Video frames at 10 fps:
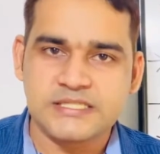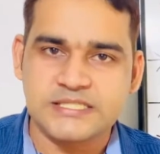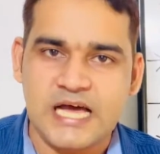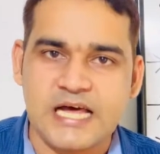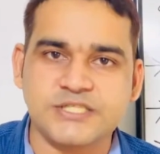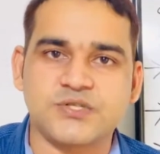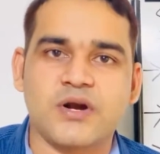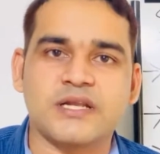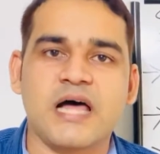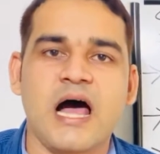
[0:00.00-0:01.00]
church
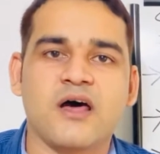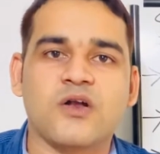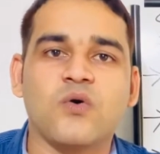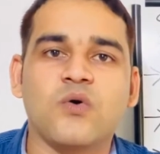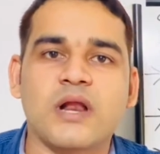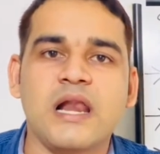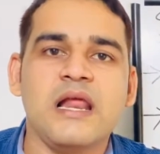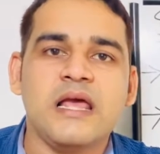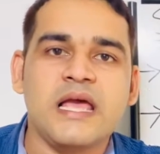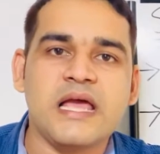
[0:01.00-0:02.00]
or in the
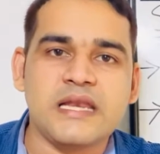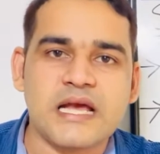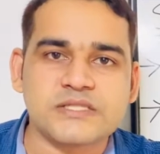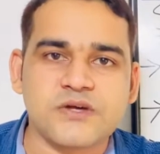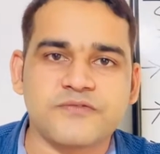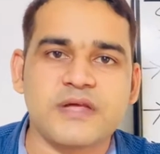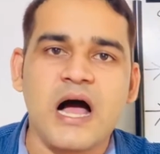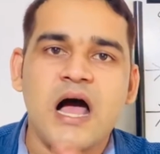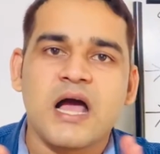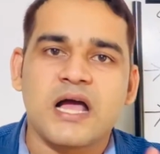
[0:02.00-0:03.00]
rural areas of
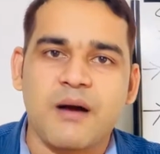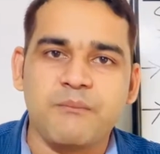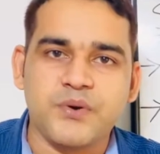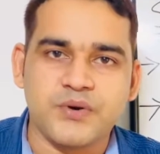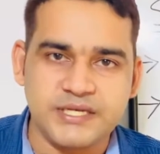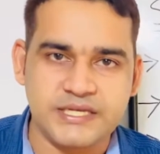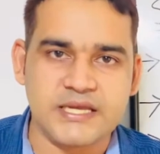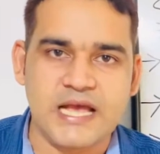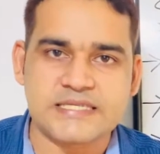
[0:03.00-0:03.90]
the community.